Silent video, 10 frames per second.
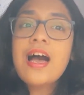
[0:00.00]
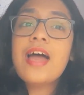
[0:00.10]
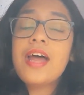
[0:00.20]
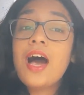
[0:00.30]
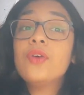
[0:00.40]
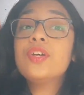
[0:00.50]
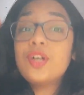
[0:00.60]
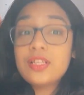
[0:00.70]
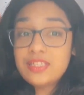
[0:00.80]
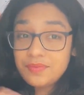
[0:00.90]
and how the
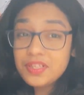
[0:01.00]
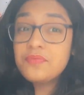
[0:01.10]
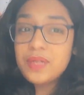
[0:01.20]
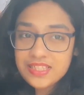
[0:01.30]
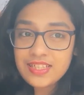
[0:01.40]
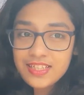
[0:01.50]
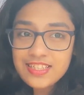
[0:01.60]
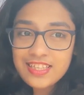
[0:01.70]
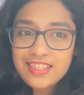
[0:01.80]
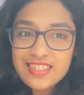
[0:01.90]
concepts have basically
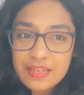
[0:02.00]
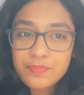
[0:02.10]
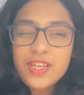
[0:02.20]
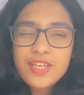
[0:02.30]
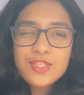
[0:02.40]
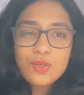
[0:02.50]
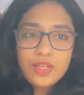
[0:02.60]
stayed the same. So